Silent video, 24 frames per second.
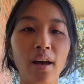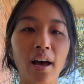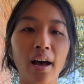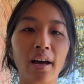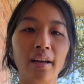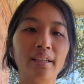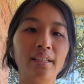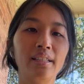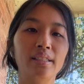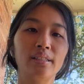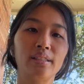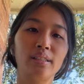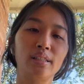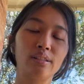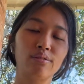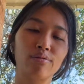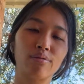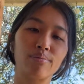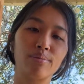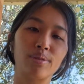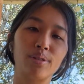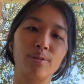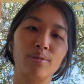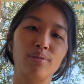
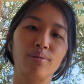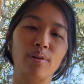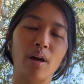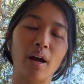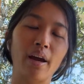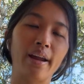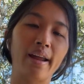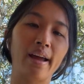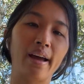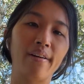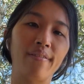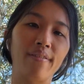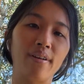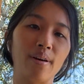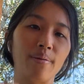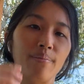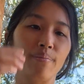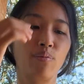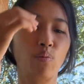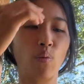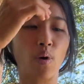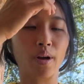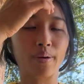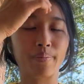
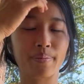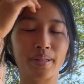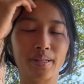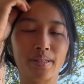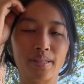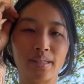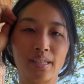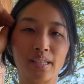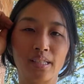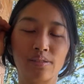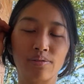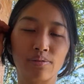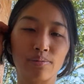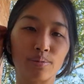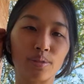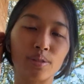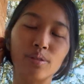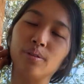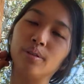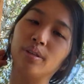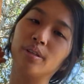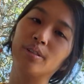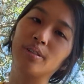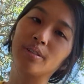watermelon seeds from
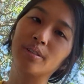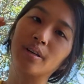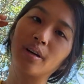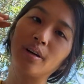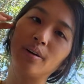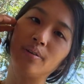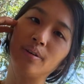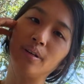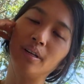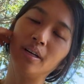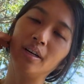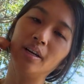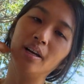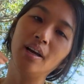2 years ago.